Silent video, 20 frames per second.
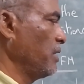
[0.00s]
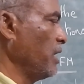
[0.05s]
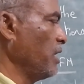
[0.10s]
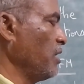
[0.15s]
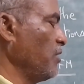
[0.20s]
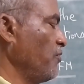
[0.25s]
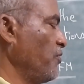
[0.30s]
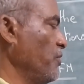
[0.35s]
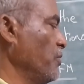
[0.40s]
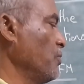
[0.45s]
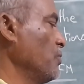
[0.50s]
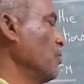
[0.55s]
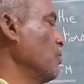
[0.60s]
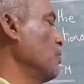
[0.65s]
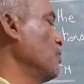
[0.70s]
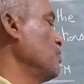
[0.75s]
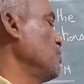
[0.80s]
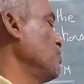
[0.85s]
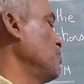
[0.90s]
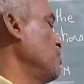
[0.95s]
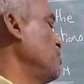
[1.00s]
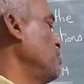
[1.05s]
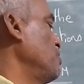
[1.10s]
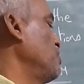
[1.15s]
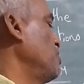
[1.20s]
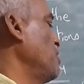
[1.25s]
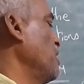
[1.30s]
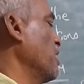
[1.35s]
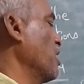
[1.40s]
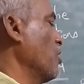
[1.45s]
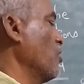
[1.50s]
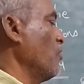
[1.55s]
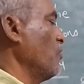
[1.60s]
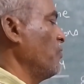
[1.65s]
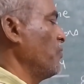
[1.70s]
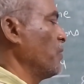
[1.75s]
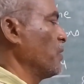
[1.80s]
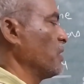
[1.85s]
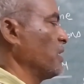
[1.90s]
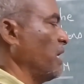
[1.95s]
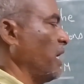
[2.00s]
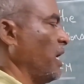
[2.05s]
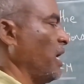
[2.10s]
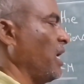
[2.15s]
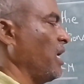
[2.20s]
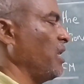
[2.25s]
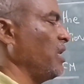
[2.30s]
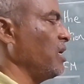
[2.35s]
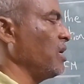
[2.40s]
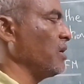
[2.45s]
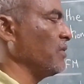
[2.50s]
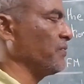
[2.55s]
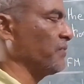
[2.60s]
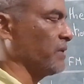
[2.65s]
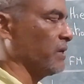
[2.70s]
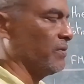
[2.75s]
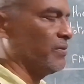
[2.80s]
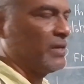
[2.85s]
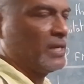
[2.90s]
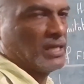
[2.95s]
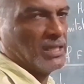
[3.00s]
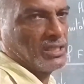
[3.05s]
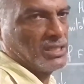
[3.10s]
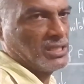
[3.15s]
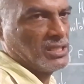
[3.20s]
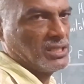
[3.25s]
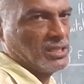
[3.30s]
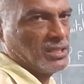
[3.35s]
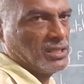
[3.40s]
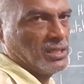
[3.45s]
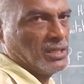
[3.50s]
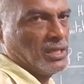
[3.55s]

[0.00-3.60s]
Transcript: Then if you check out for the area of coverage,